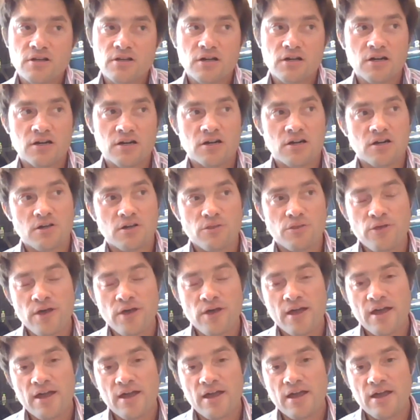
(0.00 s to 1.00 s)

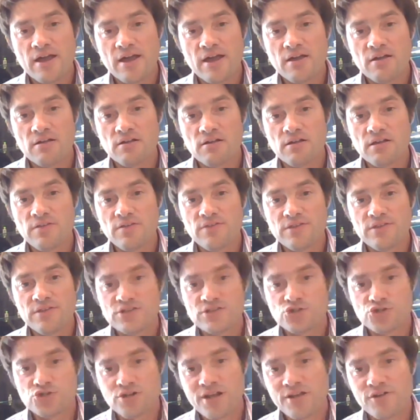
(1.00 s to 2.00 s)
there in this
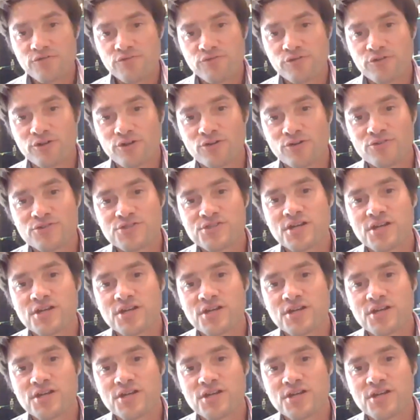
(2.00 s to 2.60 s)
trend for a long time,